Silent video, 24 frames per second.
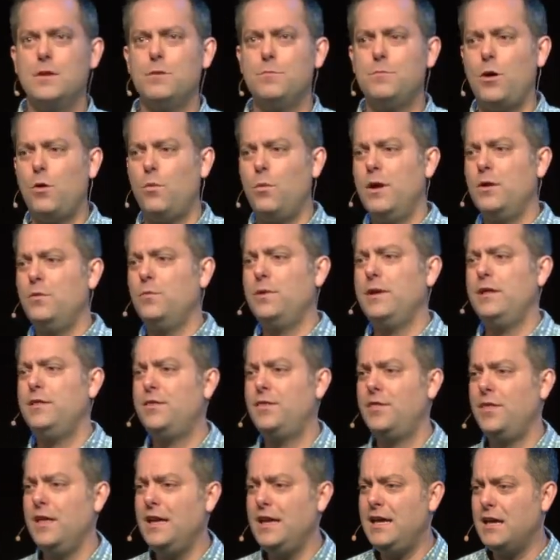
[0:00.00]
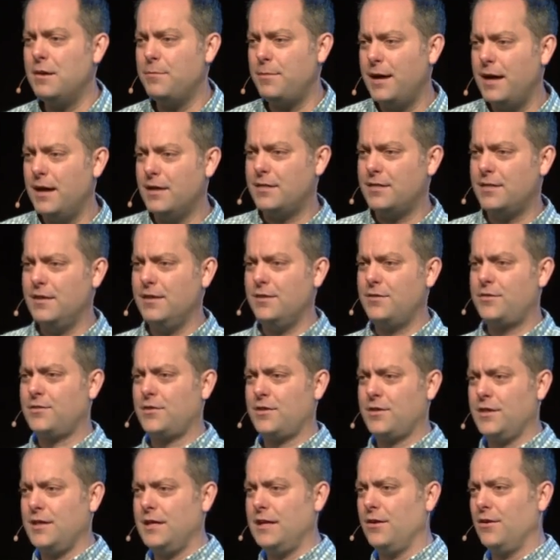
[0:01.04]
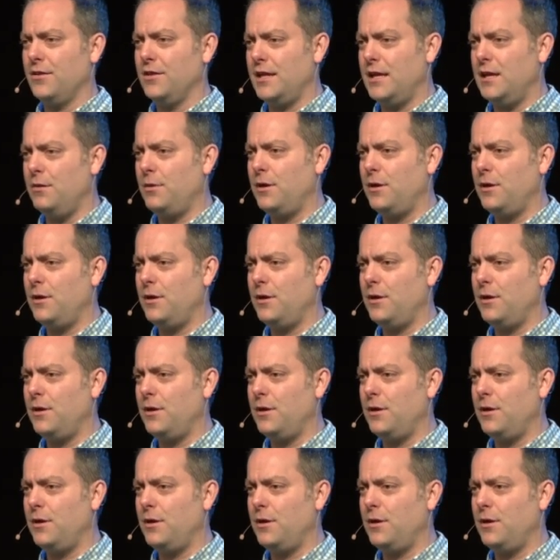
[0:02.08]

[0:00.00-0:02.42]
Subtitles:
But when we think about this clearly,